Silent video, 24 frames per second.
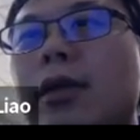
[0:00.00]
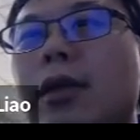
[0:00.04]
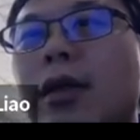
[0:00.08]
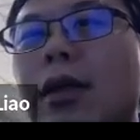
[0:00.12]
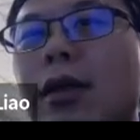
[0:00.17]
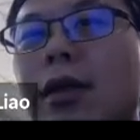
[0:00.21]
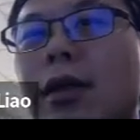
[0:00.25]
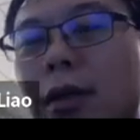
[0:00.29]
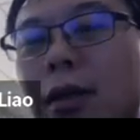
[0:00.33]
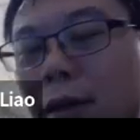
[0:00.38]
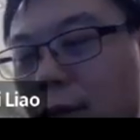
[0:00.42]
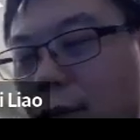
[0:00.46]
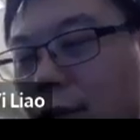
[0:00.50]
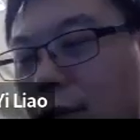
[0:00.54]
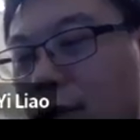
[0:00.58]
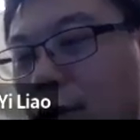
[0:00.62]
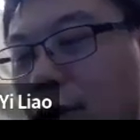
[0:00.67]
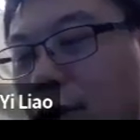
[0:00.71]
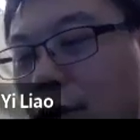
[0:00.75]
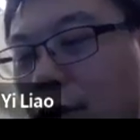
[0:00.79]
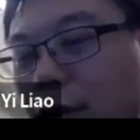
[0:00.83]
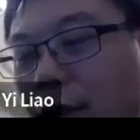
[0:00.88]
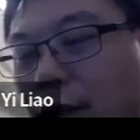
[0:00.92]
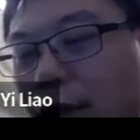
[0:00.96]
Okay,
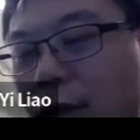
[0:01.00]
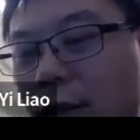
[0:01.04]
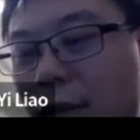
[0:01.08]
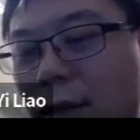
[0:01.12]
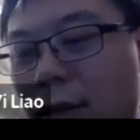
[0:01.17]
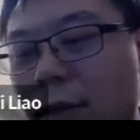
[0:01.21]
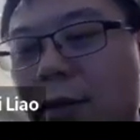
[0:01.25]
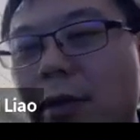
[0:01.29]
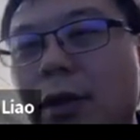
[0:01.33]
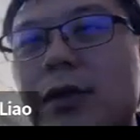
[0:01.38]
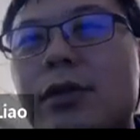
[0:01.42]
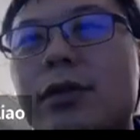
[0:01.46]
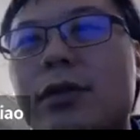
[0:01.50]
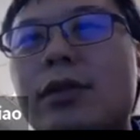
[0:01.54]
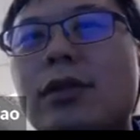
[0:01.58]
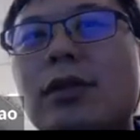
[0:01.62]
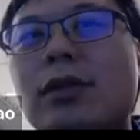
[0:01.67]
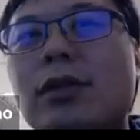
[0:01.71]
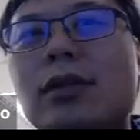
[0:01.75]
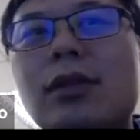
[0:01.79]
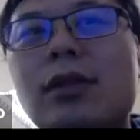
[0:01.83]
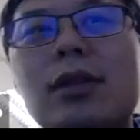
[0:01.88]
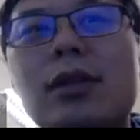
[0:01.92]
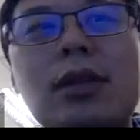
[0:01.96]
any other
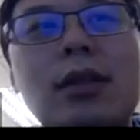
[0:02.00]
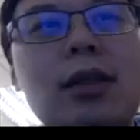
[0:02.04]
questions?